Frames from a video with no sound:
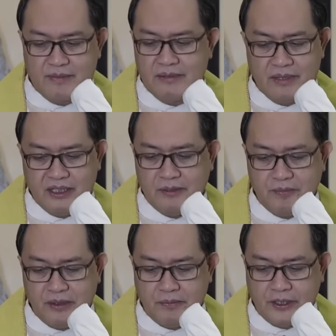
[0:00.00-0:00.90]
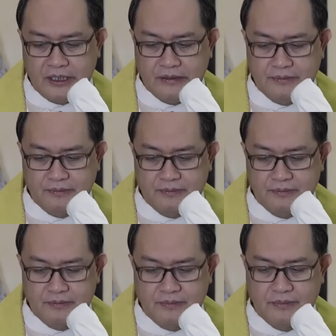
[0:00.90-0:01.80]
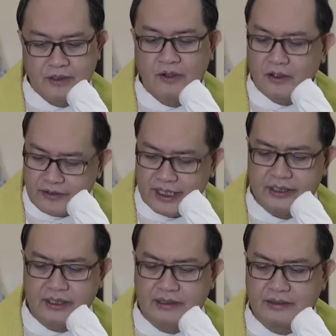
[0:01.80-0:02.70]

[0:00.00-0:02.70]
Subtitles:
by many people already